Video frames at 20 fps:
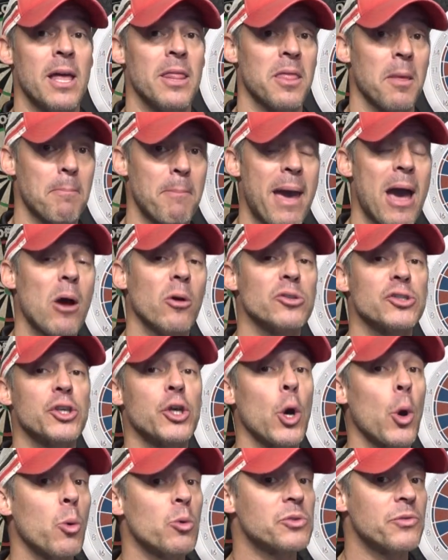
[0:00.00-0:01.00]
The mouse
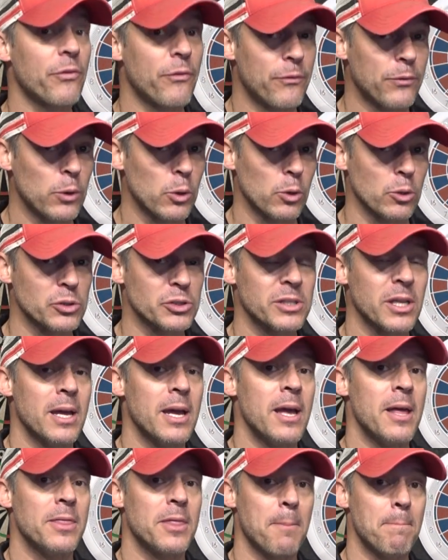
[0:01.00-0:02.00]
goes first.
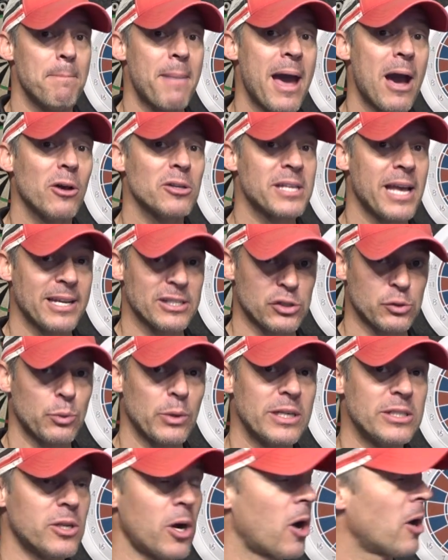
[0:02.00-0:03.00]
The mouse has
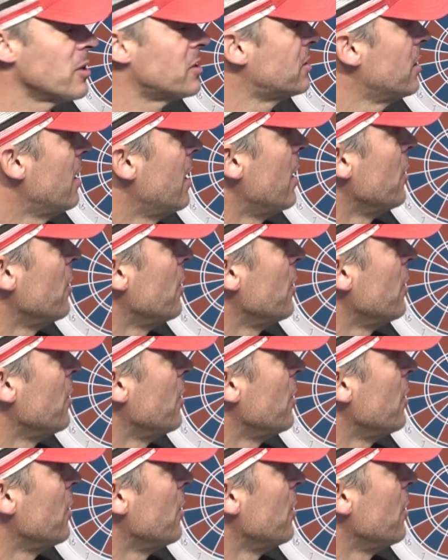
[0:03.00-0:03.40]
three darts.